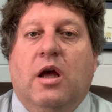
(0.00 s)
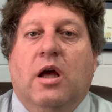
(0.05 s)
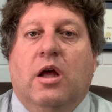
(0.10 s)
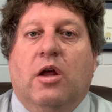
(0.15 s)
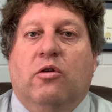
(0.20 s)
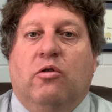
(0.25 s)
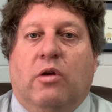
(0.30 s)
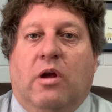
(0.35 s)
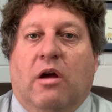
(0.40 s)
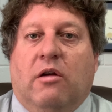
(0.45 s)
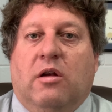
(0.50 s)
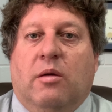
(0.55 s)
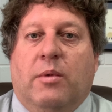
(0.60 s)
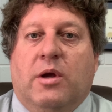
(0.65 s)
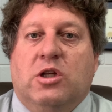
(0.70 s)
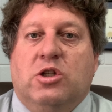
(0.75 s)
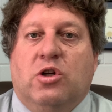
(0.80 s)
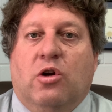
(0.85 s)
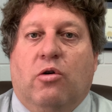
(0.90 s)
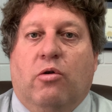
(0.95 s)
so you have to make
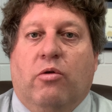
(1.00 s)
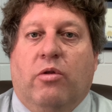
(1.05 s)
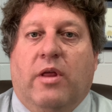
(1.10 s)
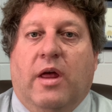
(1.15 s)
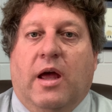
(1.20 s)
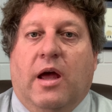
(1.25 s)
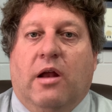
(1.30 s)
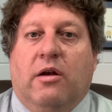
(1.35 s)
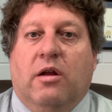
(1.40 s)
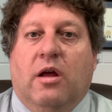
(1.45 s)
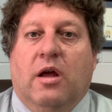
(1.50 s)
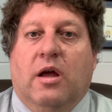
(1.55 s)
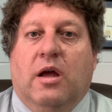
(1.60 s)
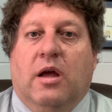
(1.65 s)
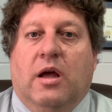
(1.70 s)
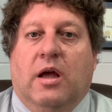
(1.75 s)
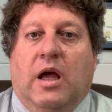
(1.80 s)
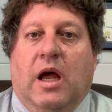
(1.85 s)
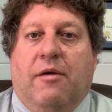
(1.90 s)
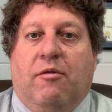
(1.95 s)
sure that
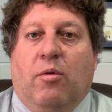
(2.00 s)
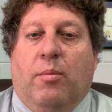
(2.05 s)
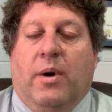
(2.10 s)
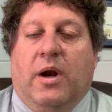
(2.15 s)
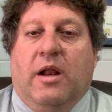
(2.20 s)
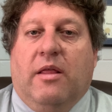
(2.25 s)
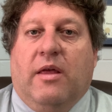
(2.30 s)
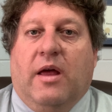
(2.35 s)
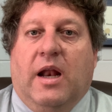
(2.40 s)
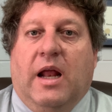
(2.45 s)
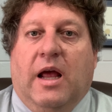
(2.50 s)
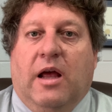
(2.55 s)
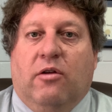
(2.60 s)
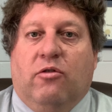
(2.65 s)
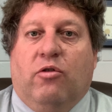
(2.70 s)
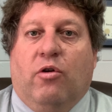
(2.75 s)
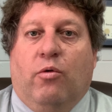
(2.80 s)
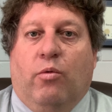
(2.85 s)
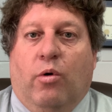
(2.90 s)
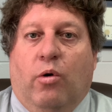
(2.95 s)
everybody that has
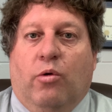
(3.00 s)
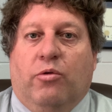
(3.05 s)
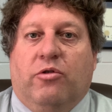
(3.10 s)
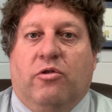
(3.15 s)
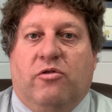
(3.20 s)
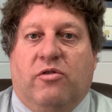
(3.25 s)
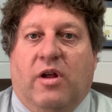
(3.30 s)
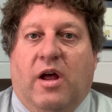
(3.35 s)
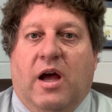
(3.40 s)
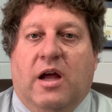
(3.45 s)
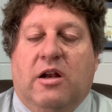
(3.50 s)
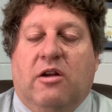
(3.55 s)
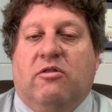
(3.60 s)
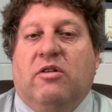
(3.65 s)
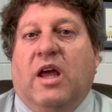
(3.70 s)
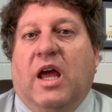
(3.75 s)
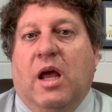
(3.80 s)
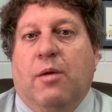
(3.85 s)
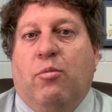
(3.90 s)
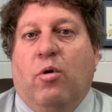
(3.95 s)
their roles assigned is
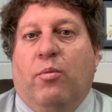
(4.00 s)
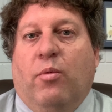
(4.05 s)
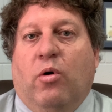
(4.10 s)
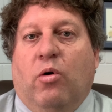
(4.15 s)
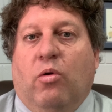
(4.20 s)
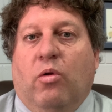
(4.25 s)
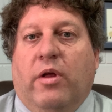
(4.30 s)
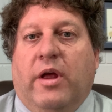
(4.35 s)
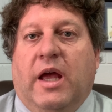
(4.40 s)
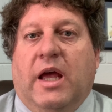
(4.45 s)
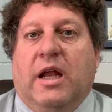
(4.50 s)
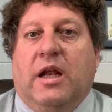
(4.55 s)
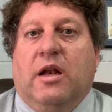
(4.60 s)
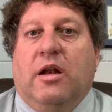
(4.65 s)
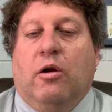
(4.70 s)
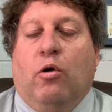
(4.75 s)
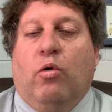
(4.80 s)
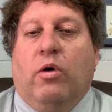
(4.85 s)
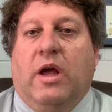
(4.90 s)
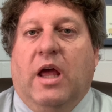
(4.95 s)
capable and
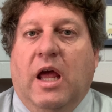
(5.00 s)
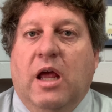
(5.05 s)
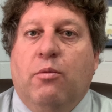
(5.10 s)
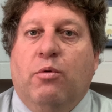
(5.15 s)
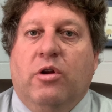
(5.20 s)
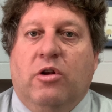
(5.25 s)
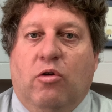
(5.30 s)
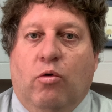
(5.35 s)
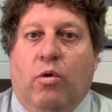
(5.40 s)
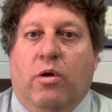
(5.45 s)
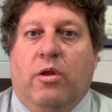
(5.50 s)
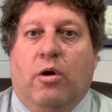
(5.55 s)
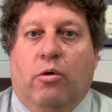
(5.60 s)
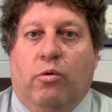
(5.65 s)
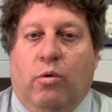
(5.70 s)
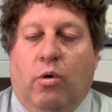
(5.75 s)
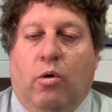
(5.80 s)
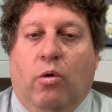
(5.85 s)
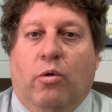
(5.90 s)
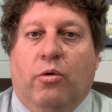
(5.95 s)
okay with doing their
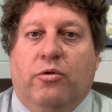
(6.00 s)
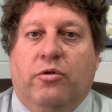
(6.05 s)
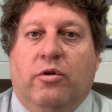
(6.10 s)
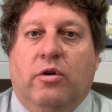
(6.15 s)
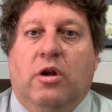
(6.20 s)
roles.